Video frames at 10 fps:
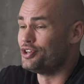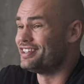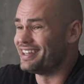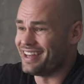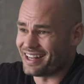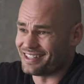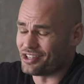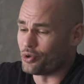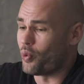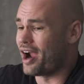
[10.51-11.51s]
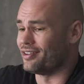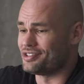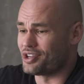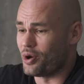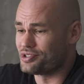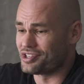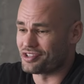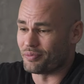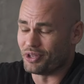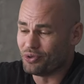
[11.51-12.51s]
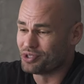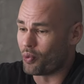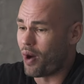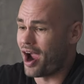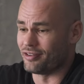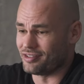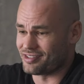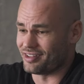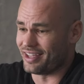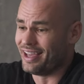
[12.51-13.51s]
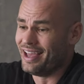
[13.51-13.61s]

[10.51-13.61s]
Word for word: you could connect it to the wireless Go system and use it wirelessly,